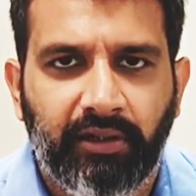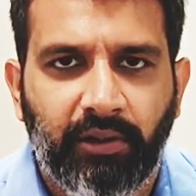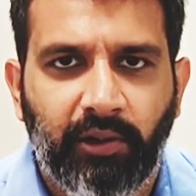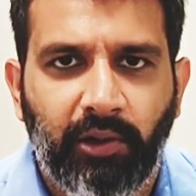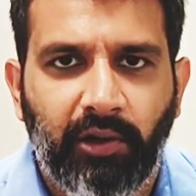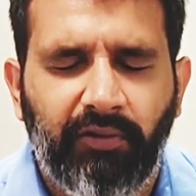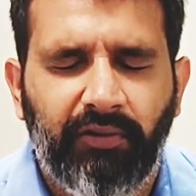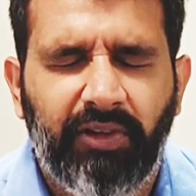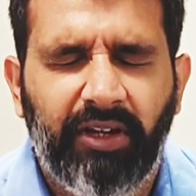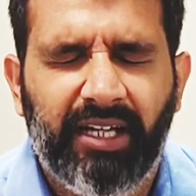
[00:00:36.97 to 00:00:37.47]

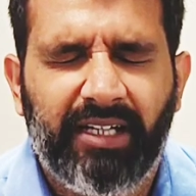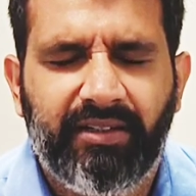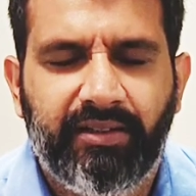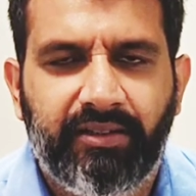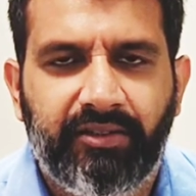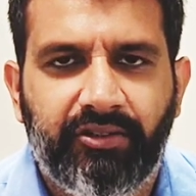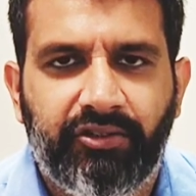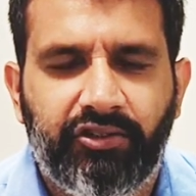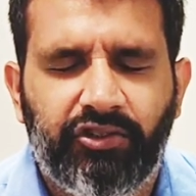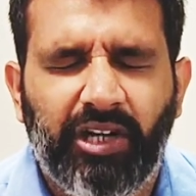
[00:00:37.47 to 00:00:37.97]
all of
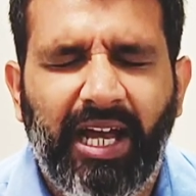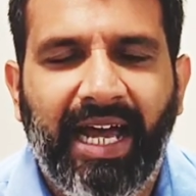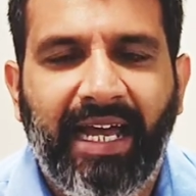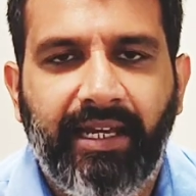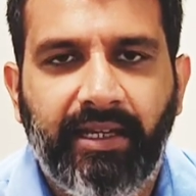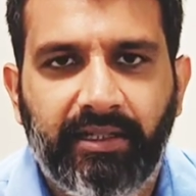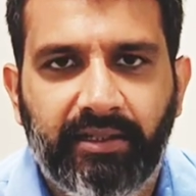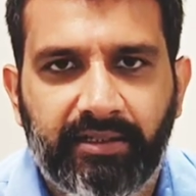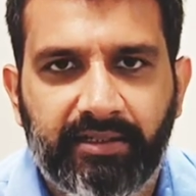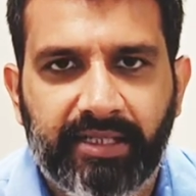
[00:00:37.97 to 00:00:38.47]
that
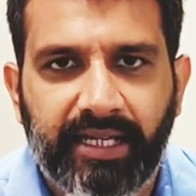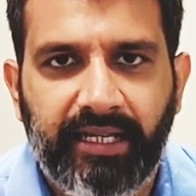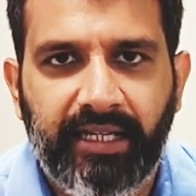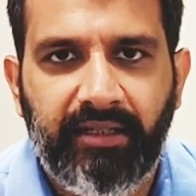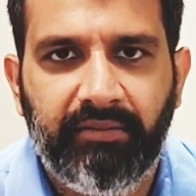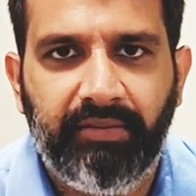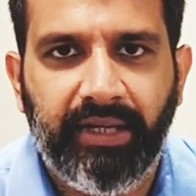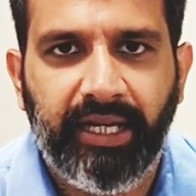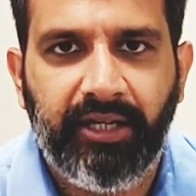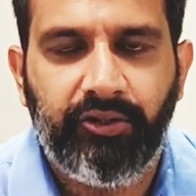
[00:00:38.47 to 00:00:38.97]
trials that
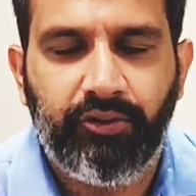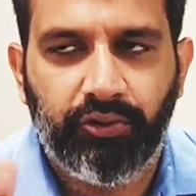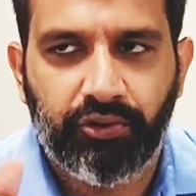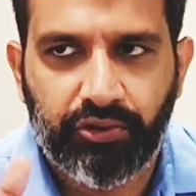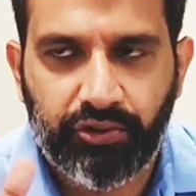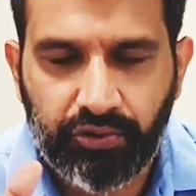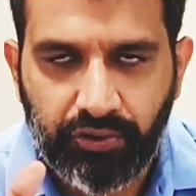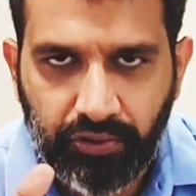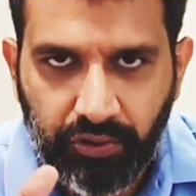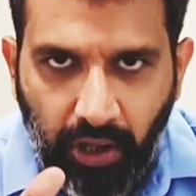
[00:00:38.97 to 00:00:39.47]
he made to
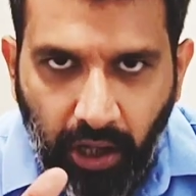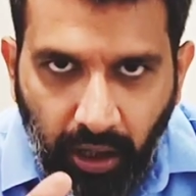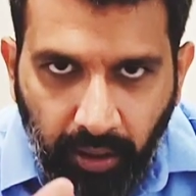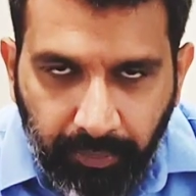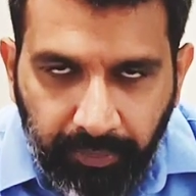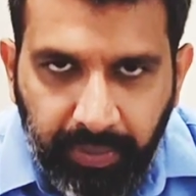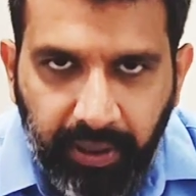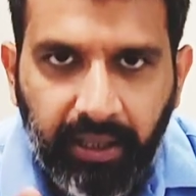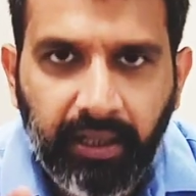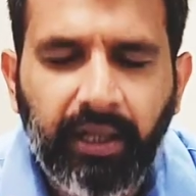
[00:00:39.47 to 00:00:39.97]

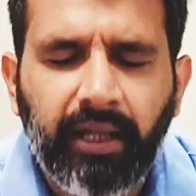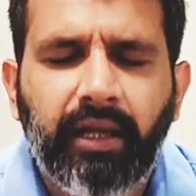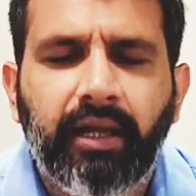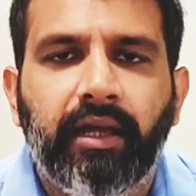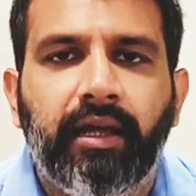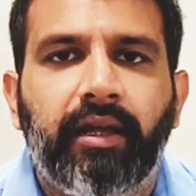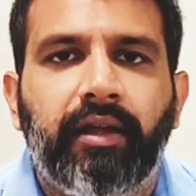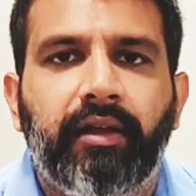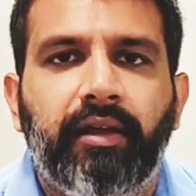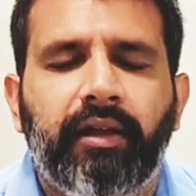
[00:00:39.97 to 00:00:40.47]
stop
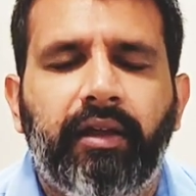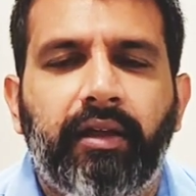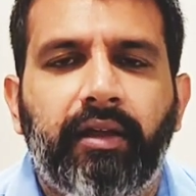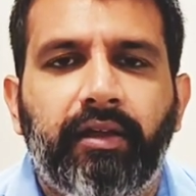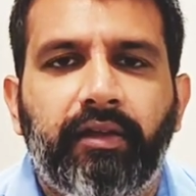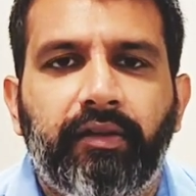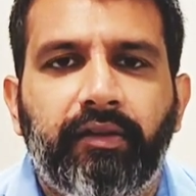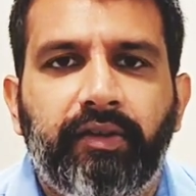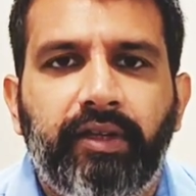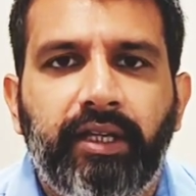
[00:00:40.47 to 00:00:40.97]

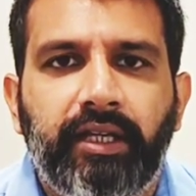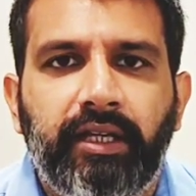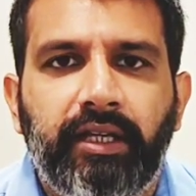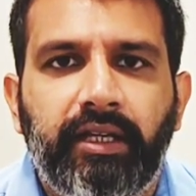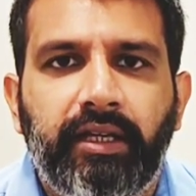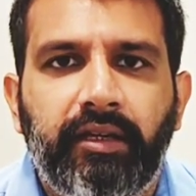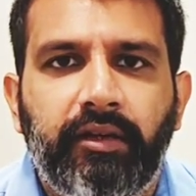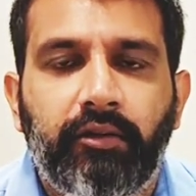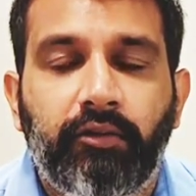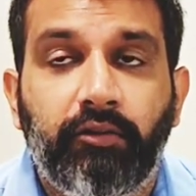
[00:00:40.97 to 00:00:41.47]

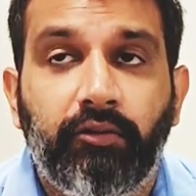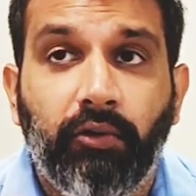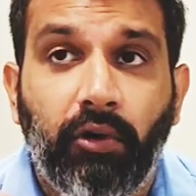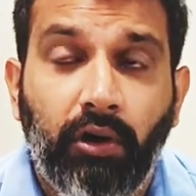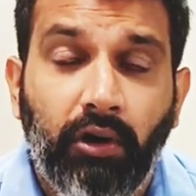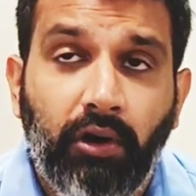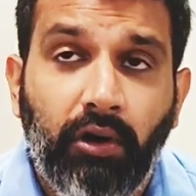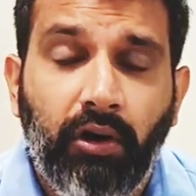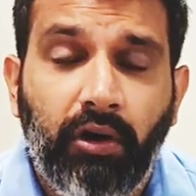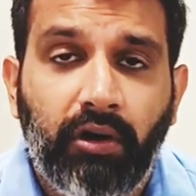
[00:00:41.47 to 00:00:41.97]
the
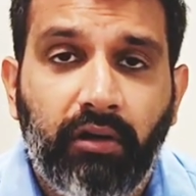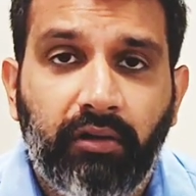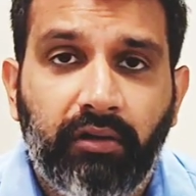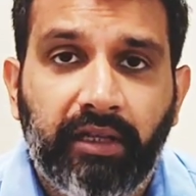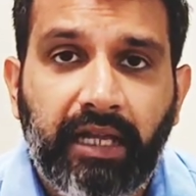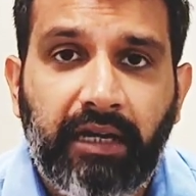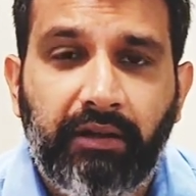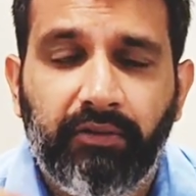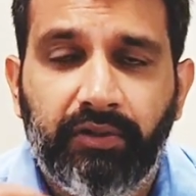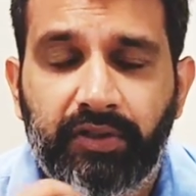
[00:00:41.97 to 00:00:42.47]
war
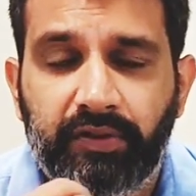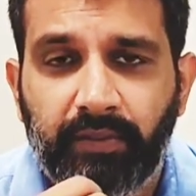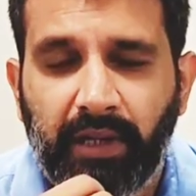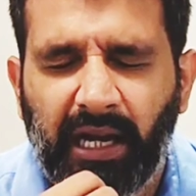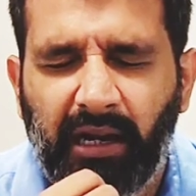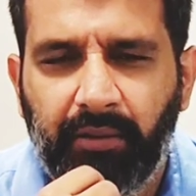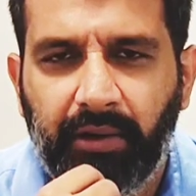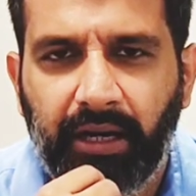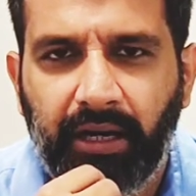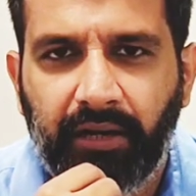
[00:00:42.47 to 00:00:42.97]
that was
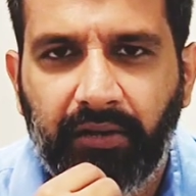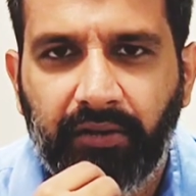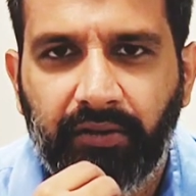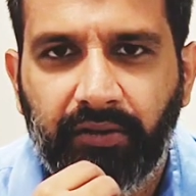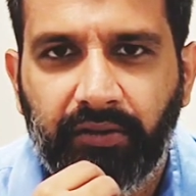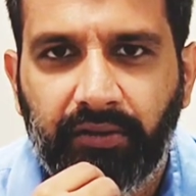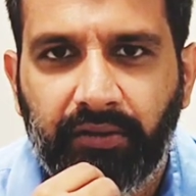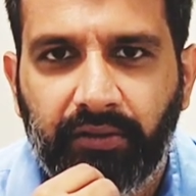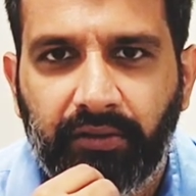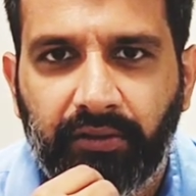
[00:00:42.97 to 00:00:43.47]
Mahabharata.
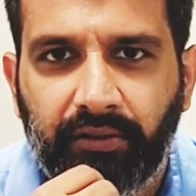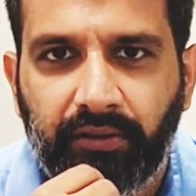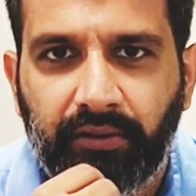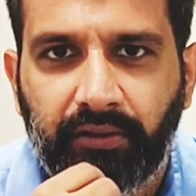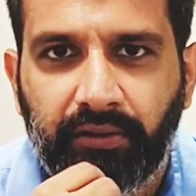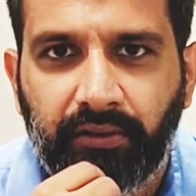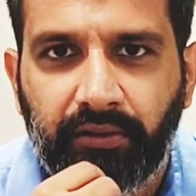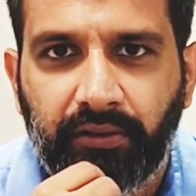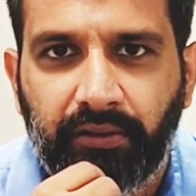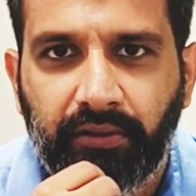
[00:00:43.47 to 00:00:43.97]

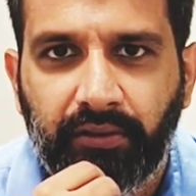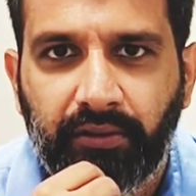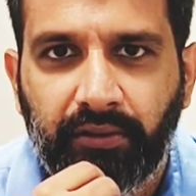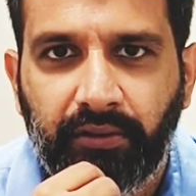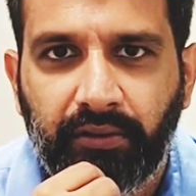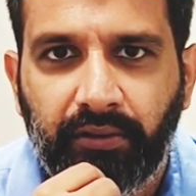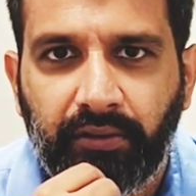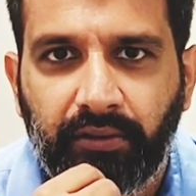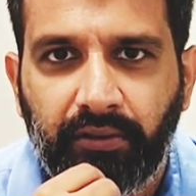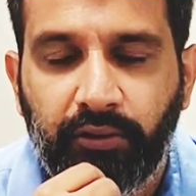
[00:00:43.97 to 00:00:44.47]

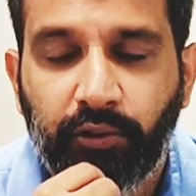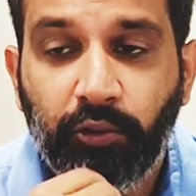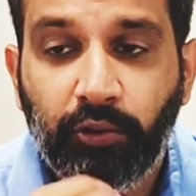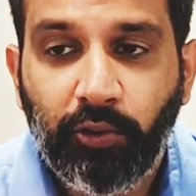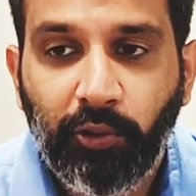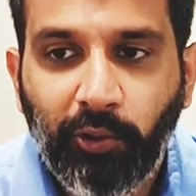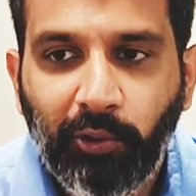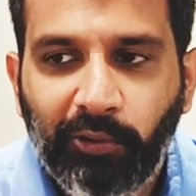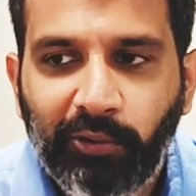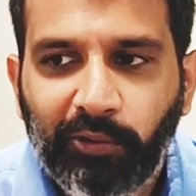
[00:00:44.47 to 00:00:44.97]
To
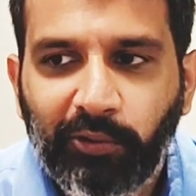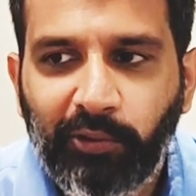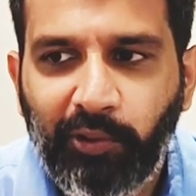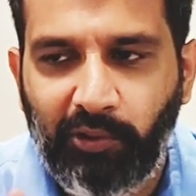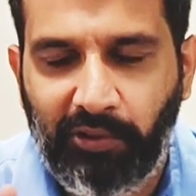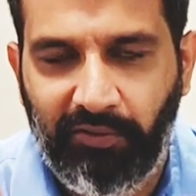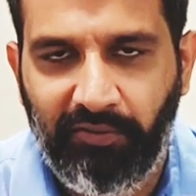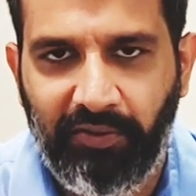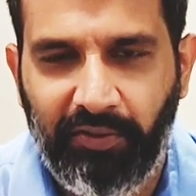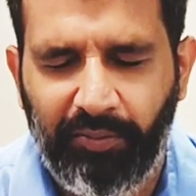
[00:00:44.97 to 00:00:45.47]
go through
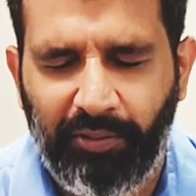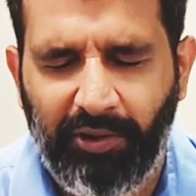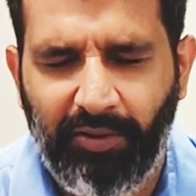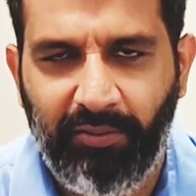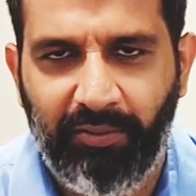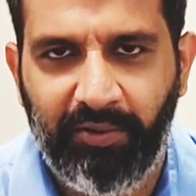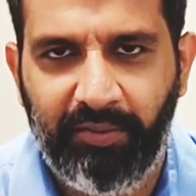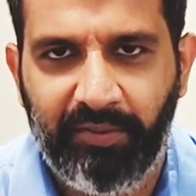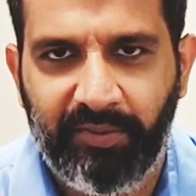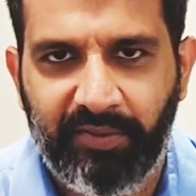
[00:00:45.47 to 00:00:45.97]
all of the
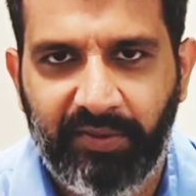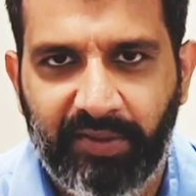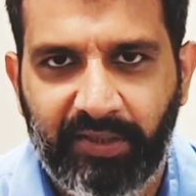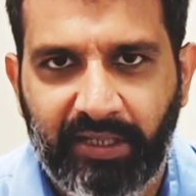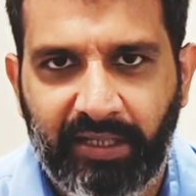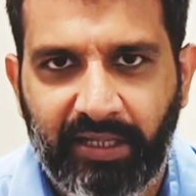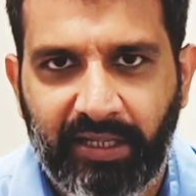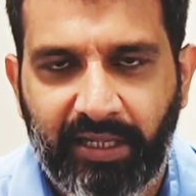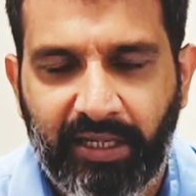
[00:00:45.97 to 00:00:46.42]
problems,